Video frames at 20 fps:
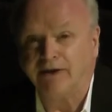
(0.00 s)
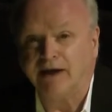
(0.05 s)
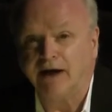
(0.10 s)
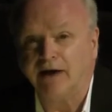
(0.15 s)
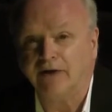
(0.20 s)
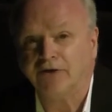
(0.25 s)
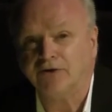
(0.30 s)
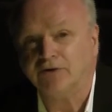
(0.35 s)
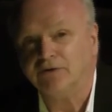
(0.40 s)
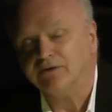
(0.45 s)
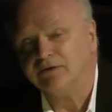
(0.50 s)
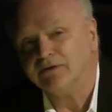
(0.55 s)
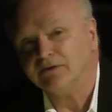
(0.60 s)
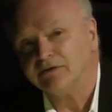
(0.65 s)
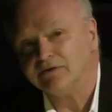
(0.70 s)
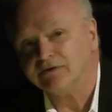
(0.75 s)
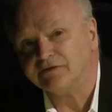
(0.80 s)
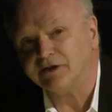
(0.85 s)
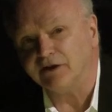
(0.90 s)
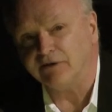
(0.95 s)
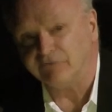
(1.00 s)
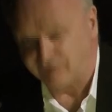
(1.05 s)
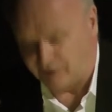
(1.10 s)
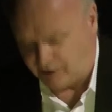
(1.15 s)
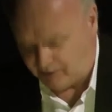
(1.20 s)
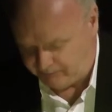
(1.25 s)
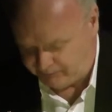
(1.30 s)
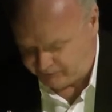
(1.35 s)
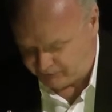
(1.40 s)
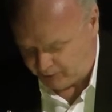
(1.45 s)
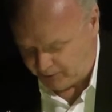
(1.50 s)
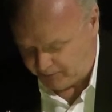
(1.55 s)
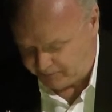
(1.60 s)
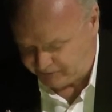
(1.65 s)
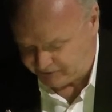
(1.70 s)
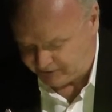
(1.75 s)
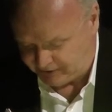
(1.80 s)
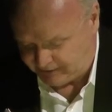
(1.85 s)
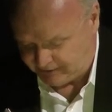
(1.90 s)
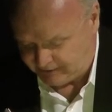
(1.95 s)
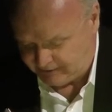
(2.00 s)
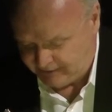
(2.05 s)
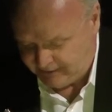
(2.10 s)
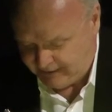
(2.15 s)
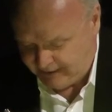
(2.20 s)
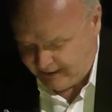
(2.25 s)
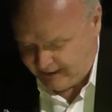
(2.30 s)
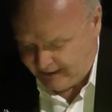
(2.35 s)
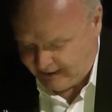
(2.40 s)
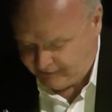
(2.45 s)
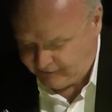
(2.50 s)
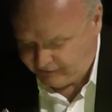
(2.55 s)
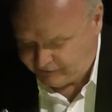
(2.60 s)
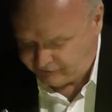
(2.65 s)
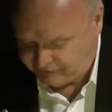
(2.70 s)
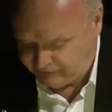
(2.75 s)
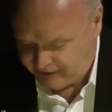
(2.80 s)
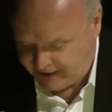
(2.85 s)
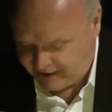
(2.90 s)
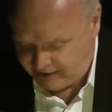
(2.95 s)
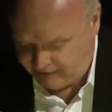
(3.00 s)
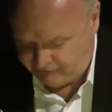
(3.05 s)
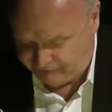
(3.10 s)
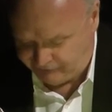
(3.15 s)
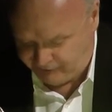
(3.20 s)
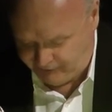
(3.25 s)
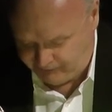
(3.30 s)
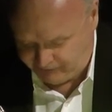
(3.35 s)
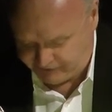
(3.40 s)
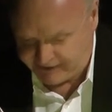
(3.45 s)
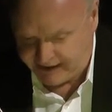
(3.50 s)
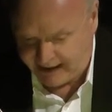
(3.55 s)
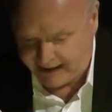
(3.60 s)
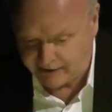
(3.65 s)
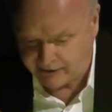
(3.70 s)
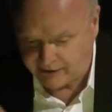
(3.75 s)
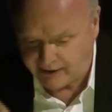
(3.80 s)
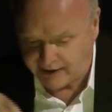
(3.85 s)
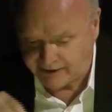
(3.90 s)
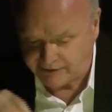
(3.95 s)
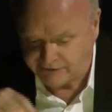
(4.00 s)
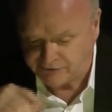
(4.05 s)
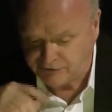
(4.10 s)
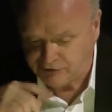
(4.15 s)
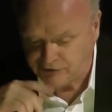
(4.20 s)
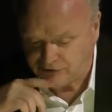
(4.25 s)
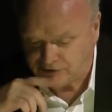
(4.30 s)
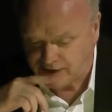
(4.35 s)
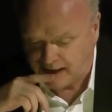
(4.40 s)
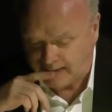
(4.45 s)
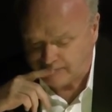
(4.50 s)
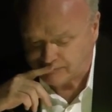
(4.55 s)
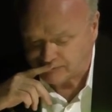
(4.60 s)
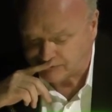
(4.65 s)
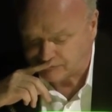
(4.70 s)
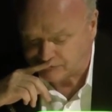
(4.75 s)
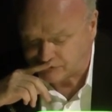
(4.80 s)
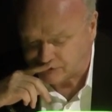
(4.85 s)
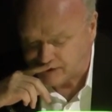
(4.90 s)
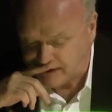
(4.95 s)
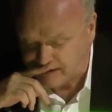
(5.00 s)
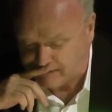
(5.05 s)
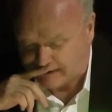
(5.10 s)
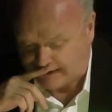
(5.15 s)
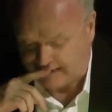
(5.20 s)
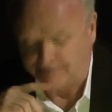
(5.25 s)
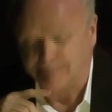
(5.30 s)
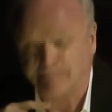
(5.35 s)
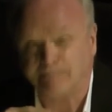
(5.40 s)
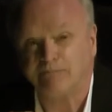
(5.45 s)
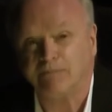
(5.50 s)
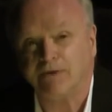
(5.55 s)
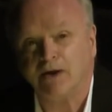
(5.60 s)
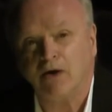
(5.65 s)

On the other, self-absorption. In this way, films catalyze two types of dreaming.